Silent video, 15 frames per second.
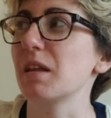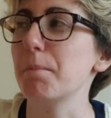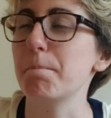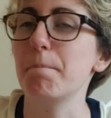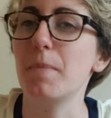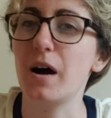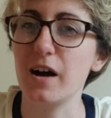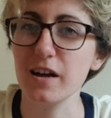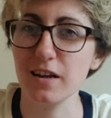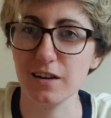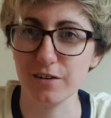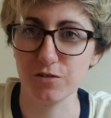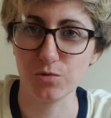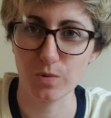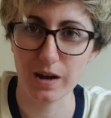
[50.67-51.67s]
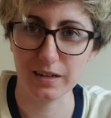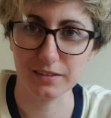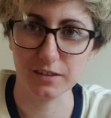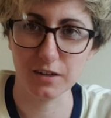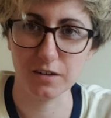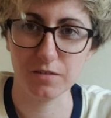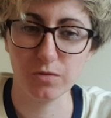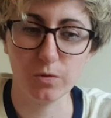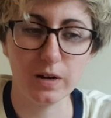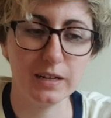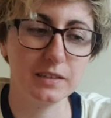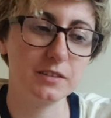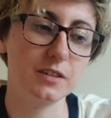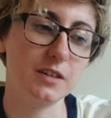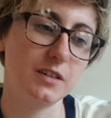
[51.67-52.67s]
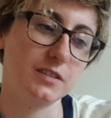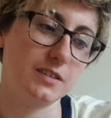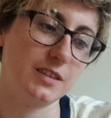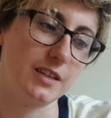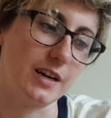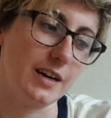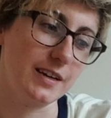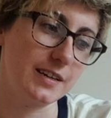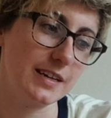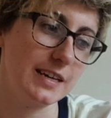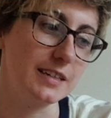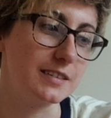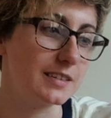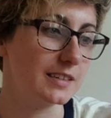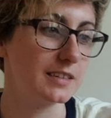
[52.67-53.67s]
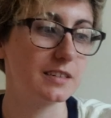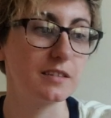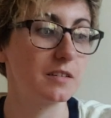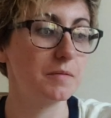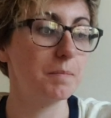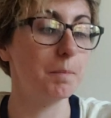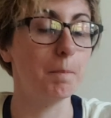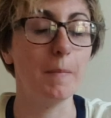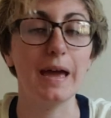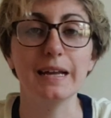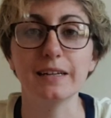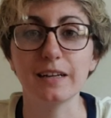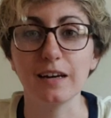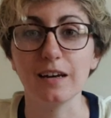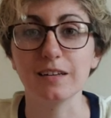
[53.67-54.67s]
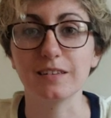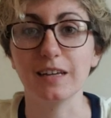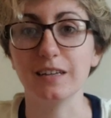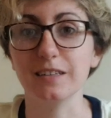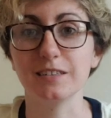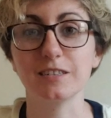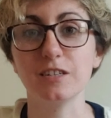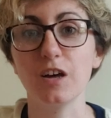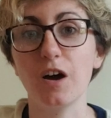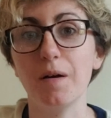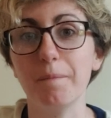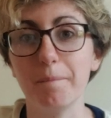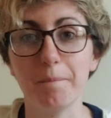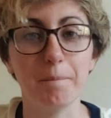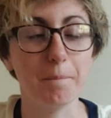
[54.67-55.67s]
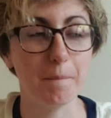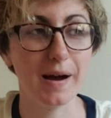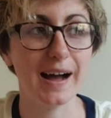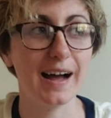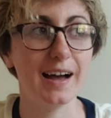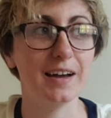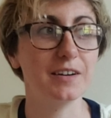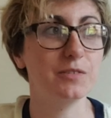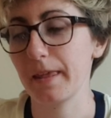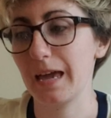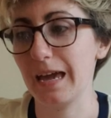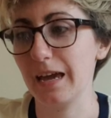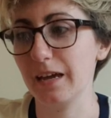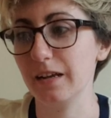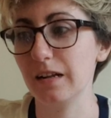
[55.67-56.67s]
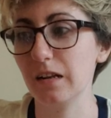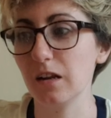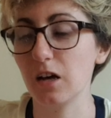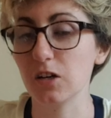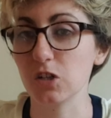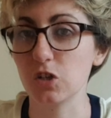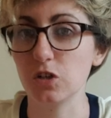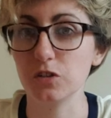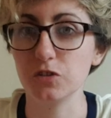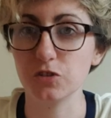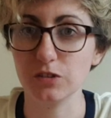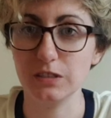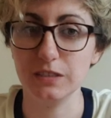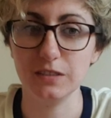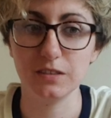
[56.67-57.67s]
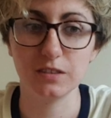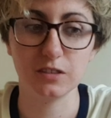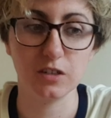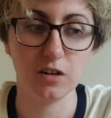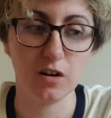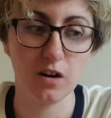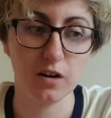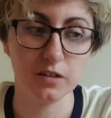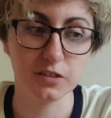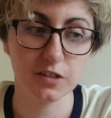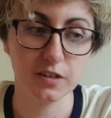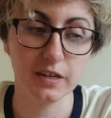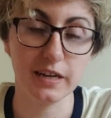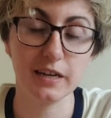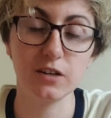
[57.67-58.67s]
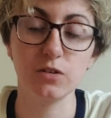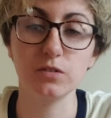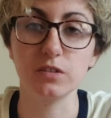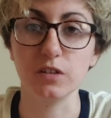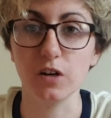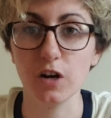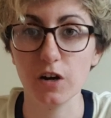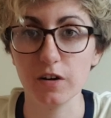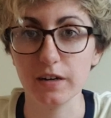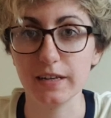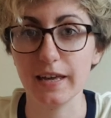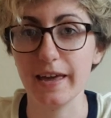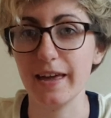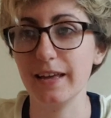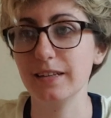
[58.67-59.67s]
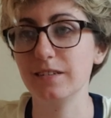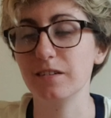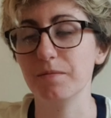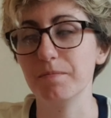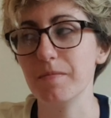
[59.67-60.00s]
mild weather that isn't mental, that it's not mad. In a lot of countries there are tornadoes and hurricanes and